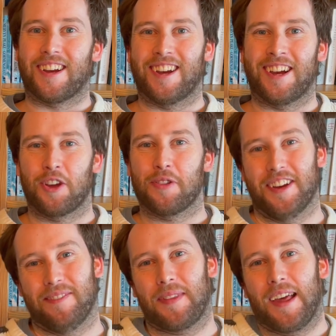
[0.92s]
Hello
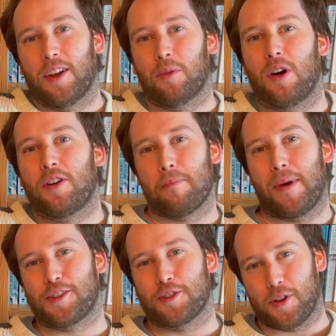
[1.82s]
there, and welcome
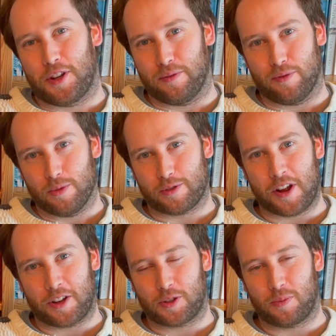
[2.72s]
back to Writing from
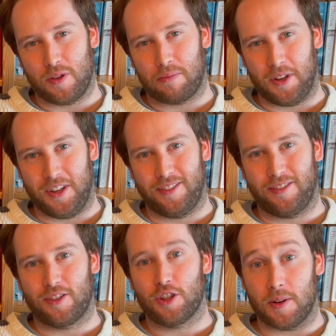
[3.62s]
Scratch with me,
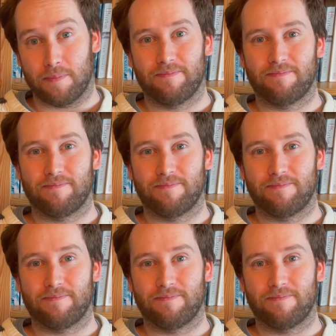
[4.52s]
Tom.